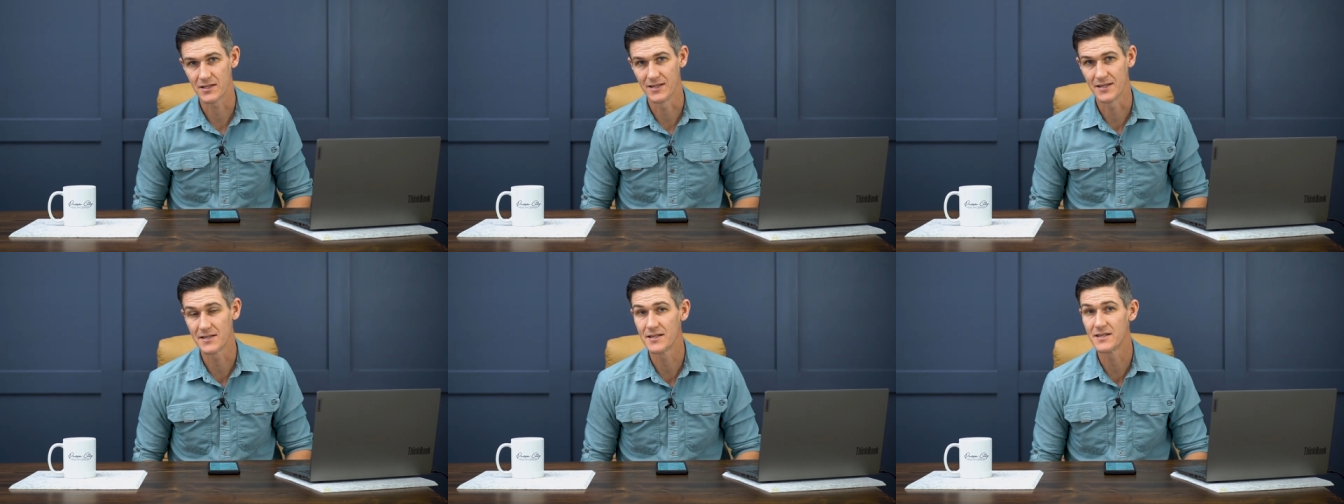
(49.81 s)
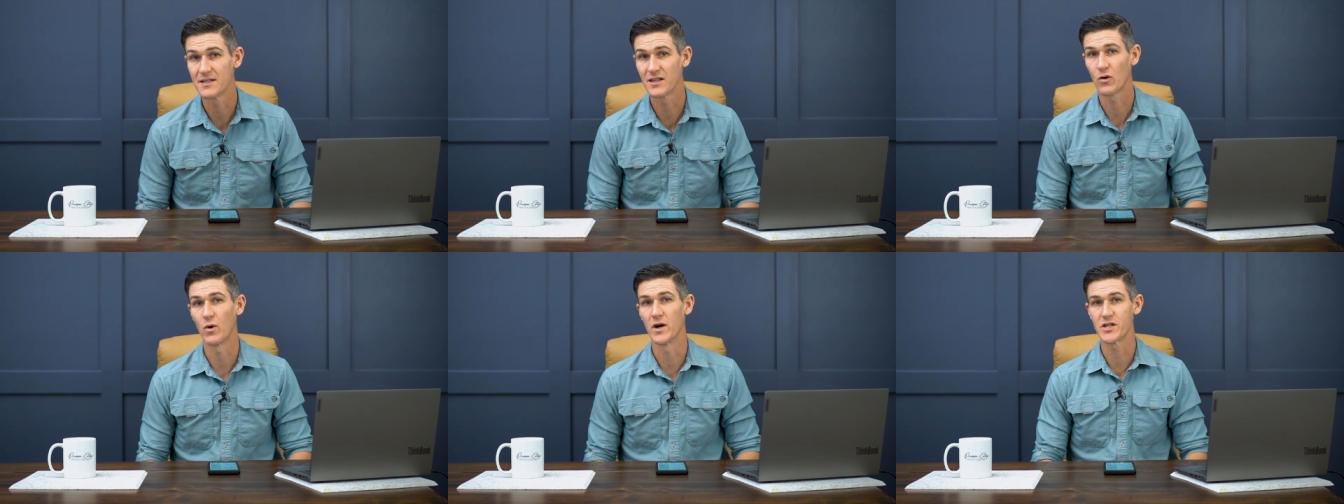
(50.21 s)
This is
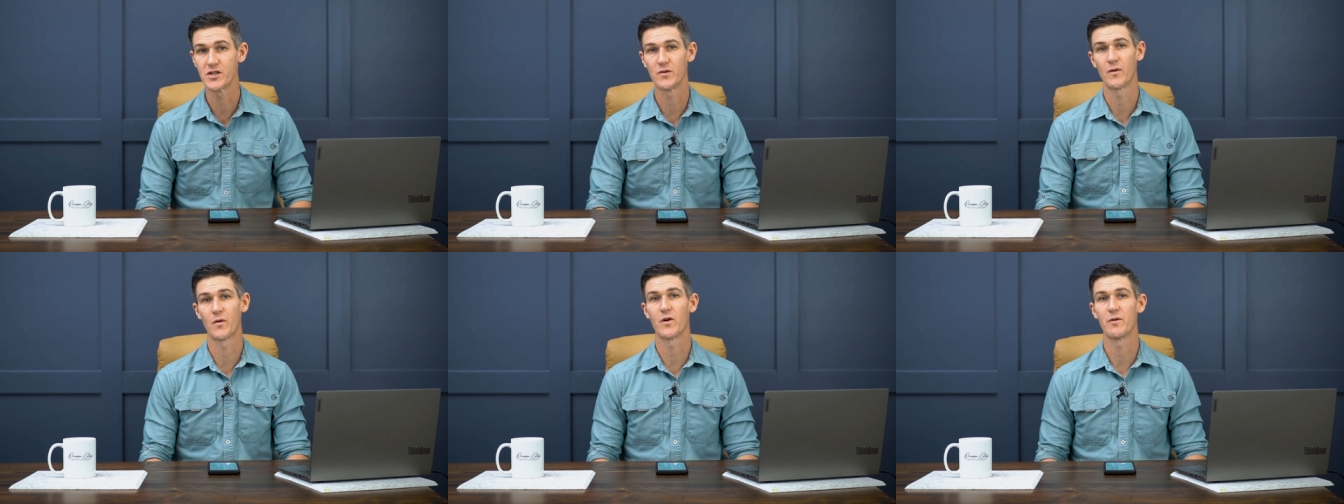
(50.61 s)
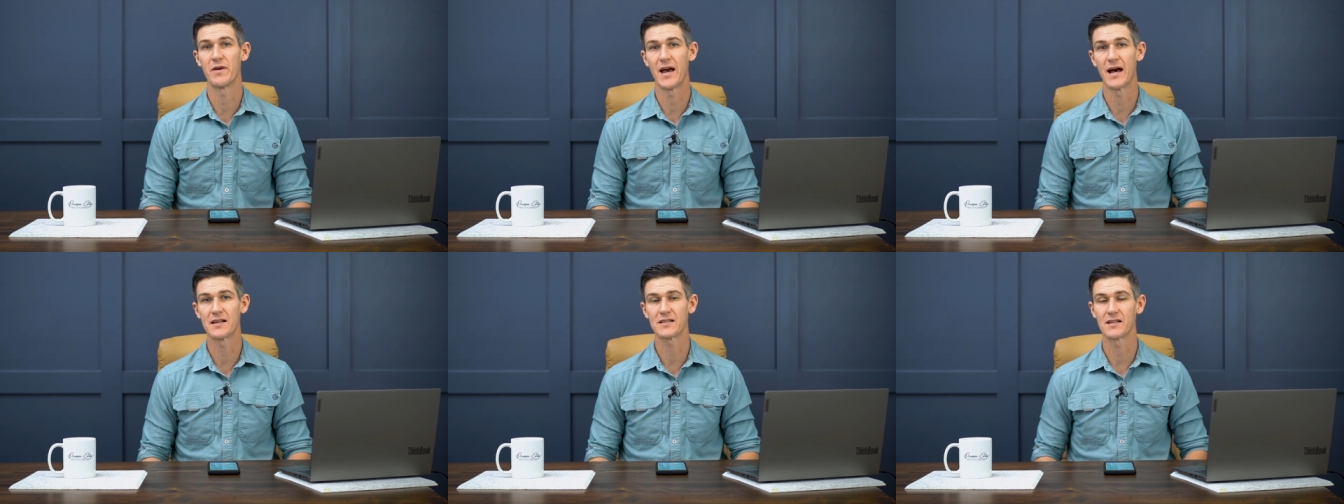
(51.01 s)
the question we want to be
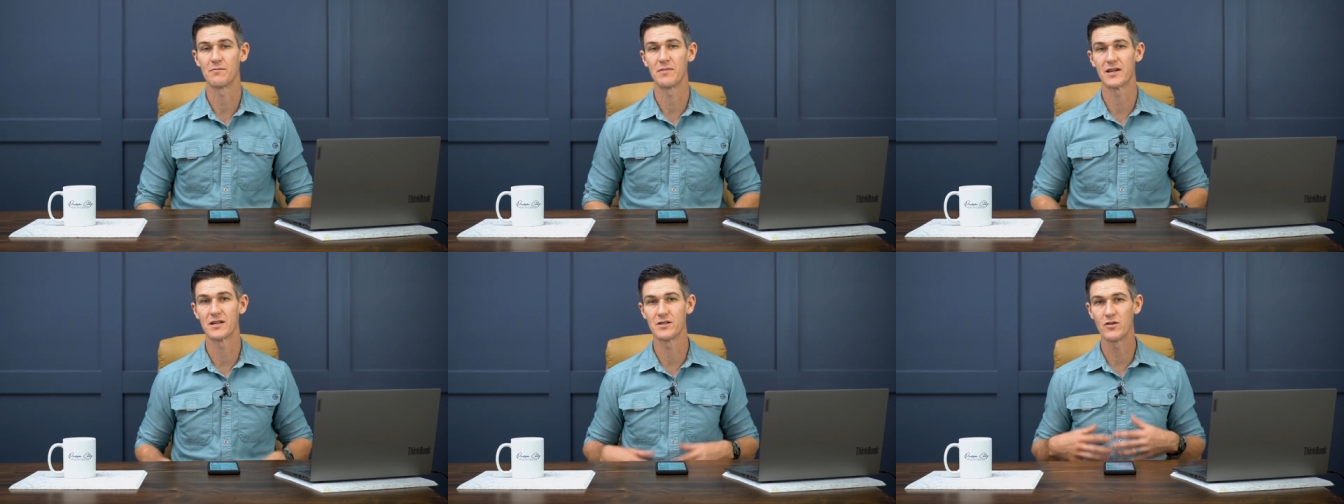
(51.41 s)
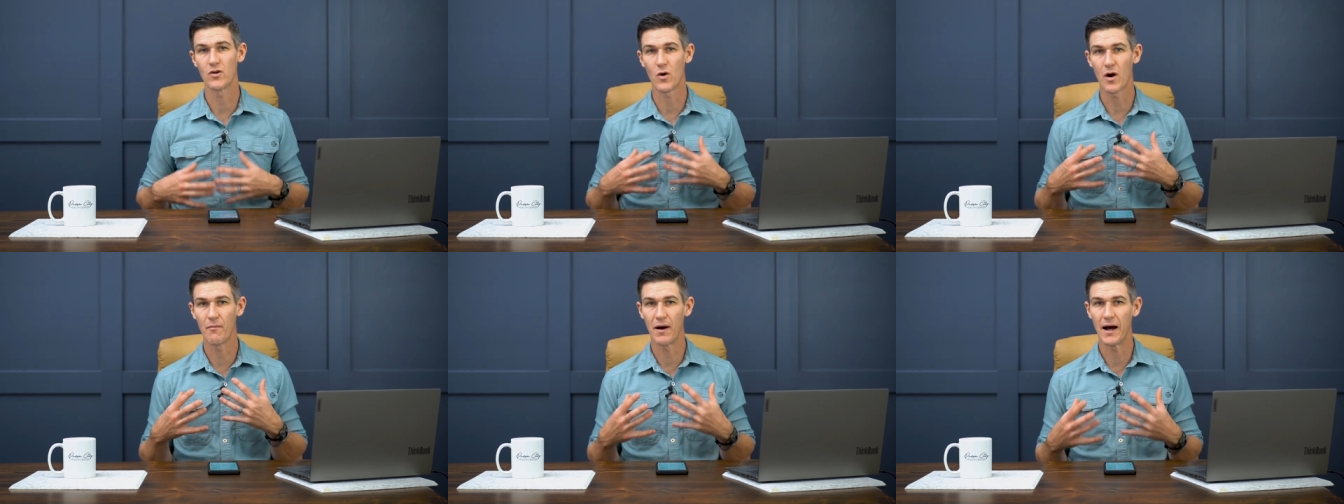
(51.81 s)
asking because, you know,
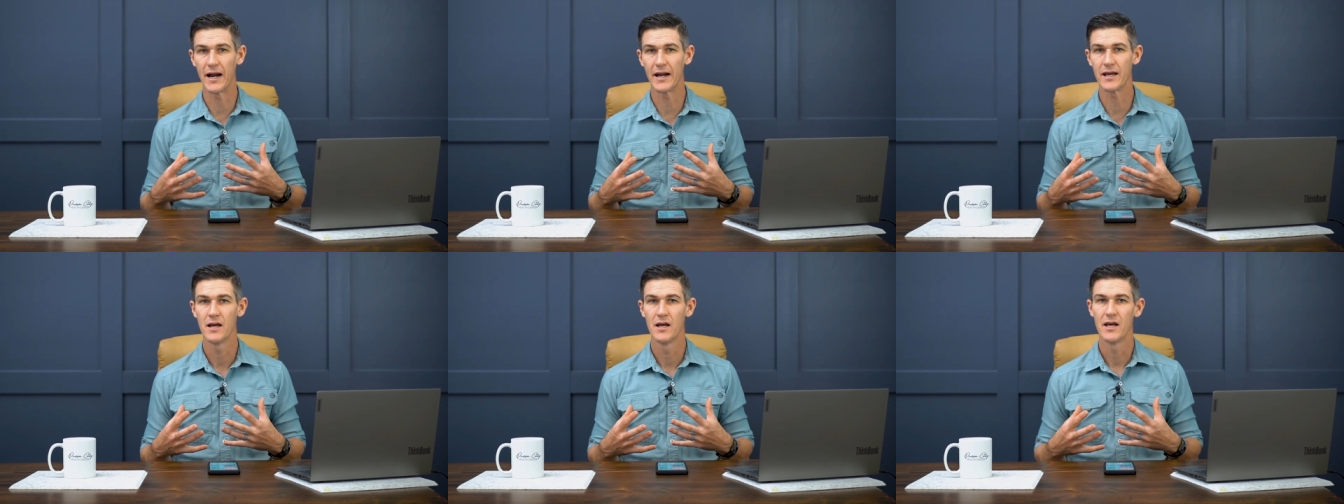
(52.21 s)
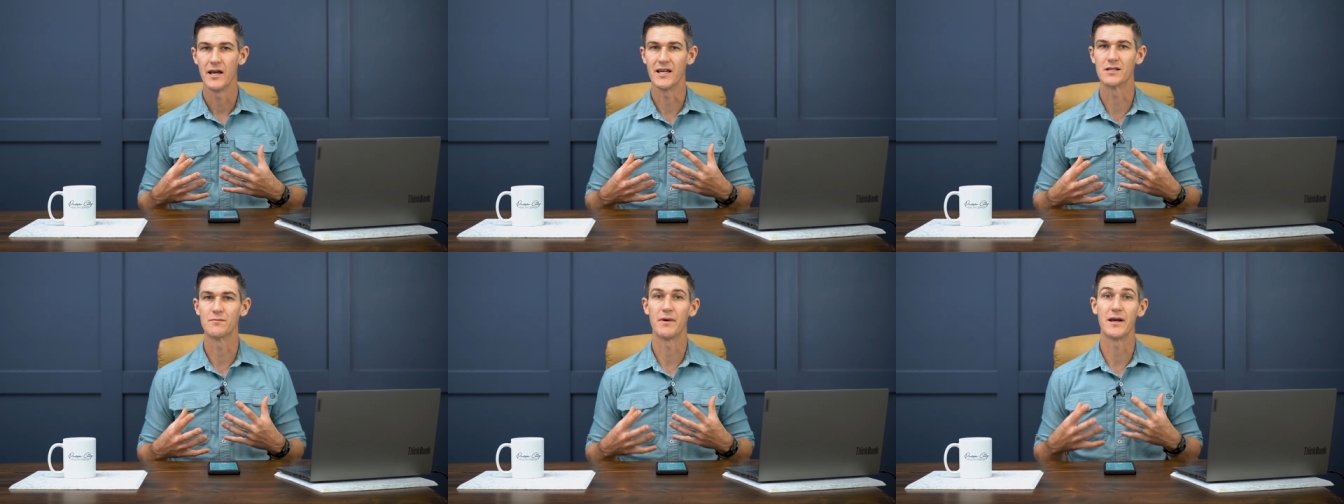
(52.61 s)
our body
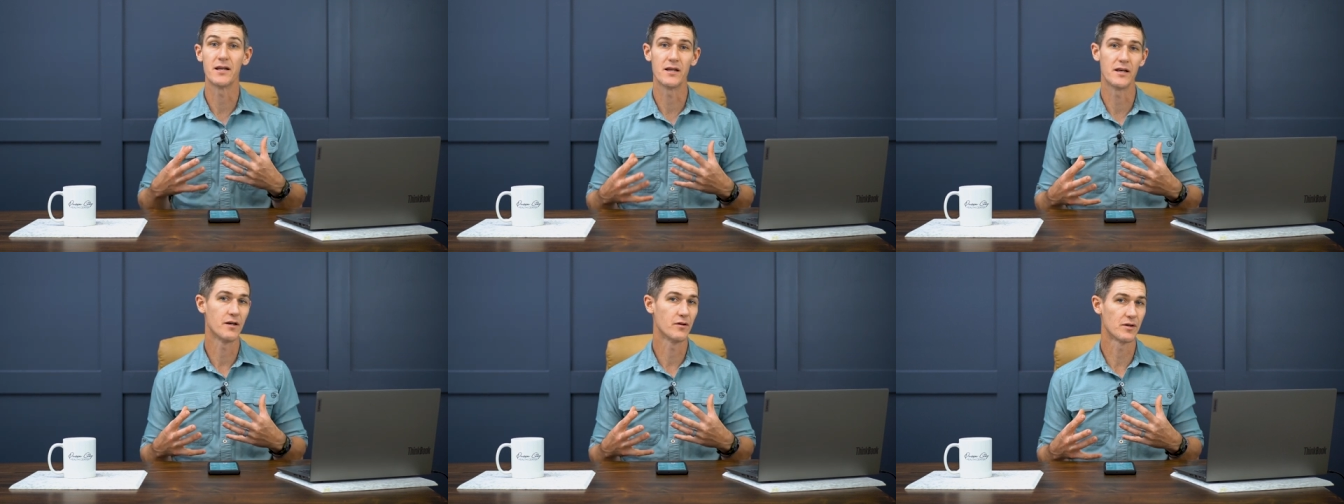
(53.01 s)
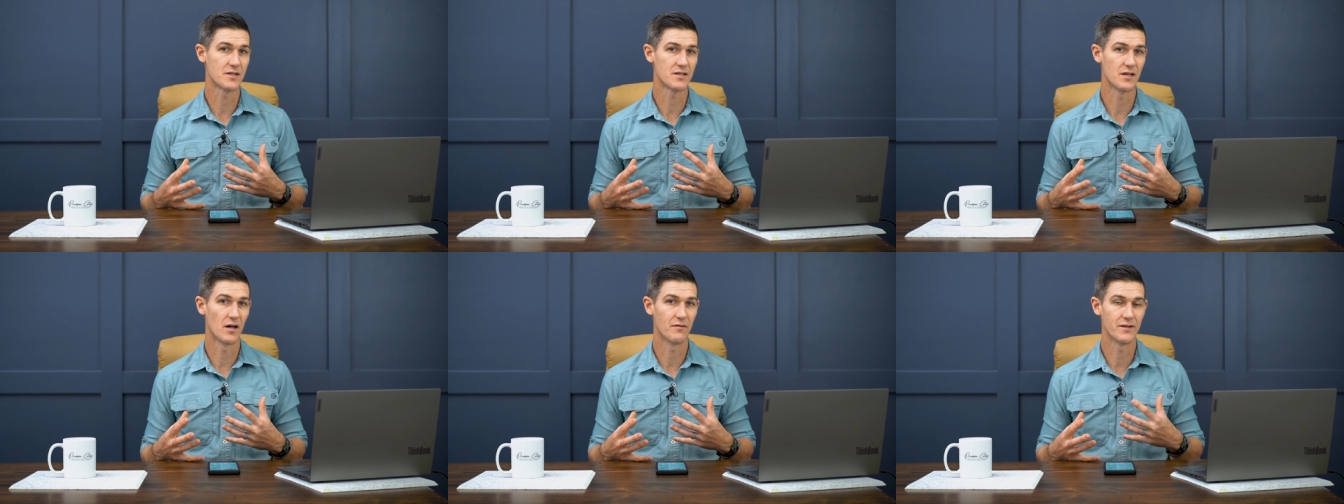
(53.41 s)
is made to heal
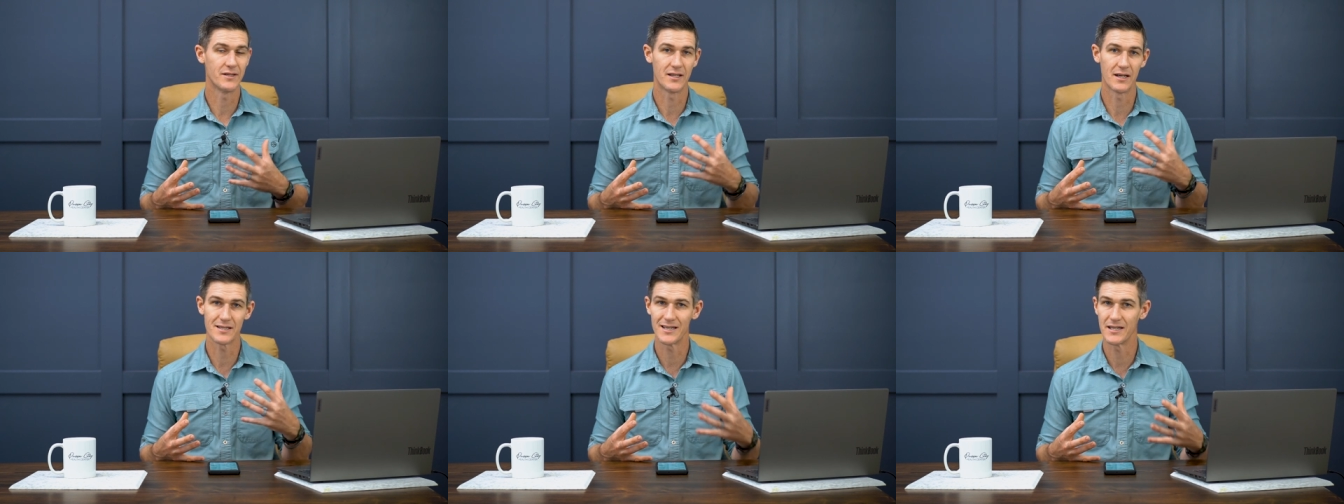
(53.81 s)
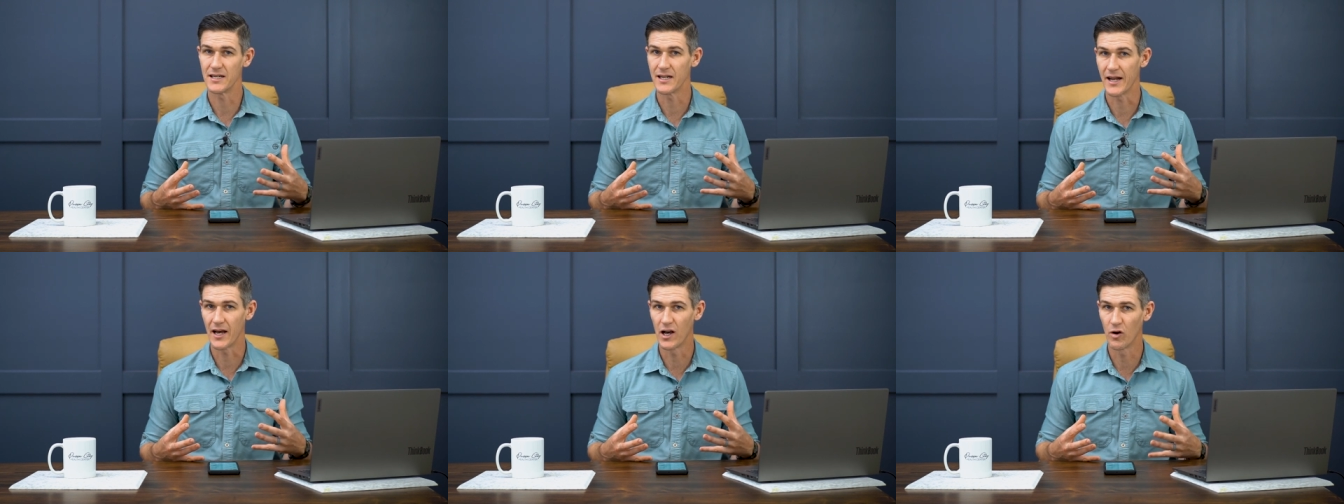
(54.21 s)
itself. It doesn't
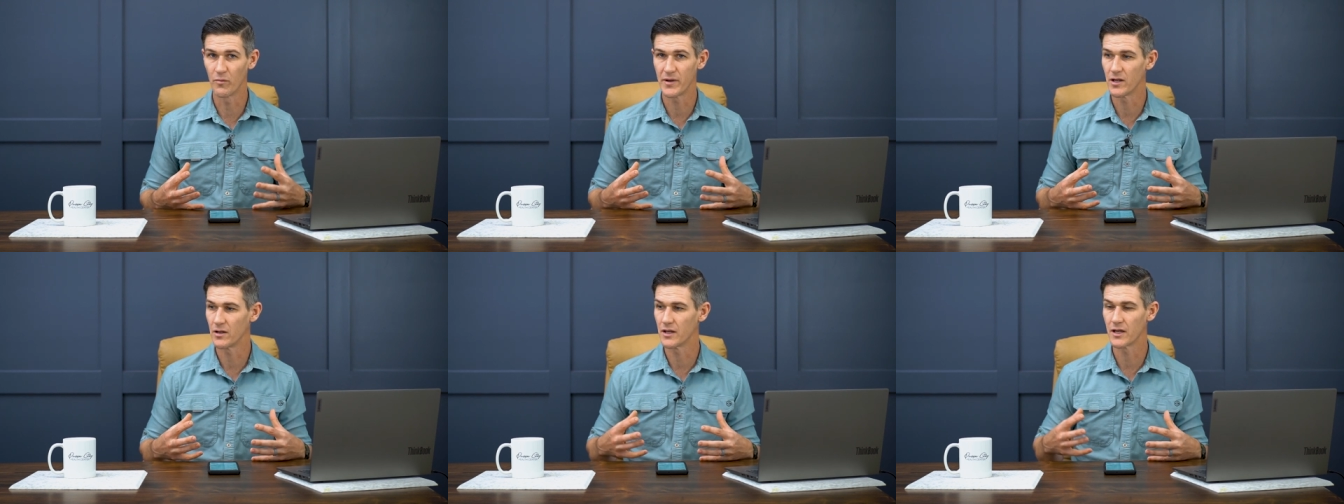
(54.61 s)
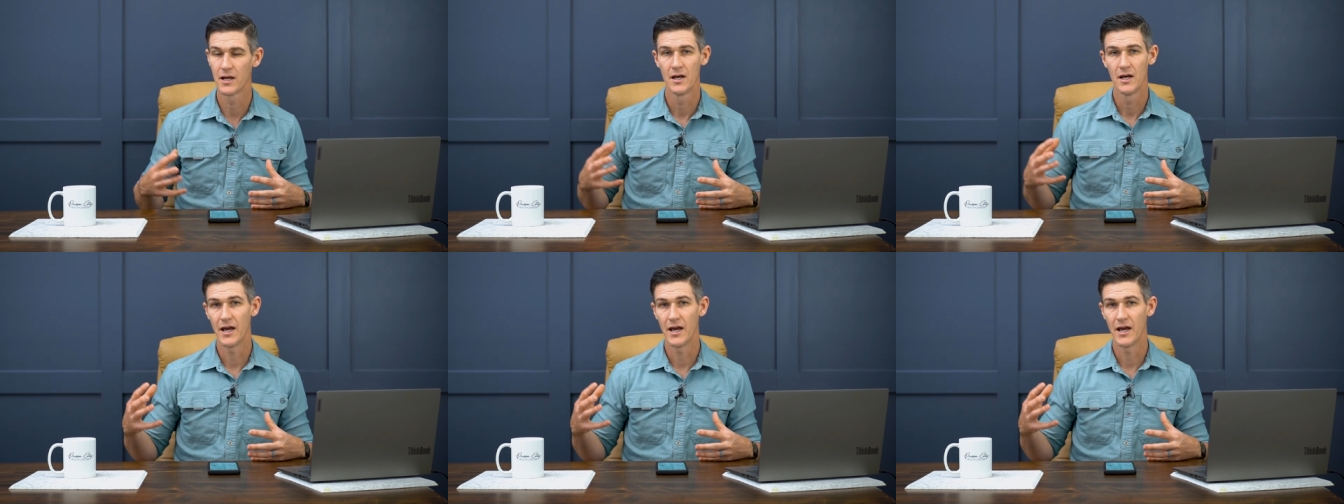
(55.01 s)
need help healing.